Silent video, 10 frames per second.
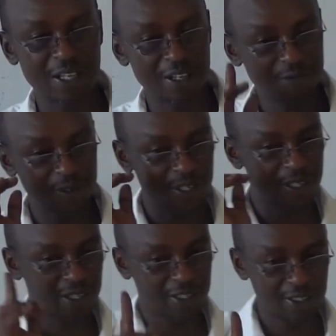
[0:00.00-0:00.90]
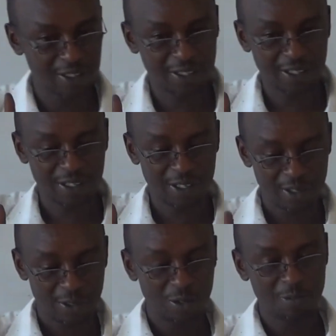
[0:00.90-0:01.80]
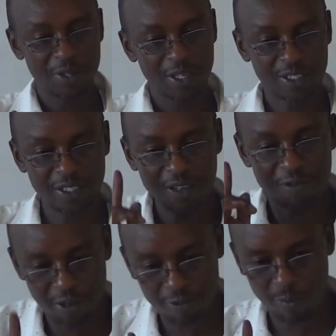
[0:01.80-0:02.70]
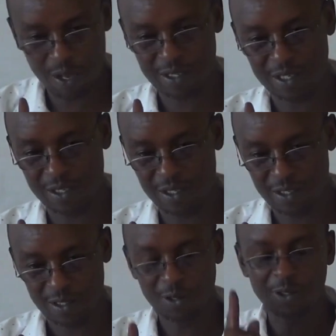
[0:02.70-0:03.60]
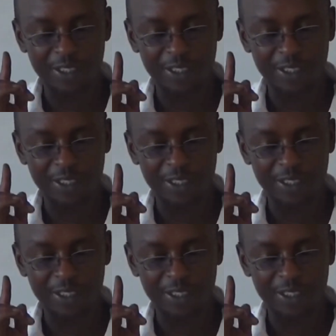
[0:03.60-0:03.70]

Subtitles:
every year you'll be getting 5% or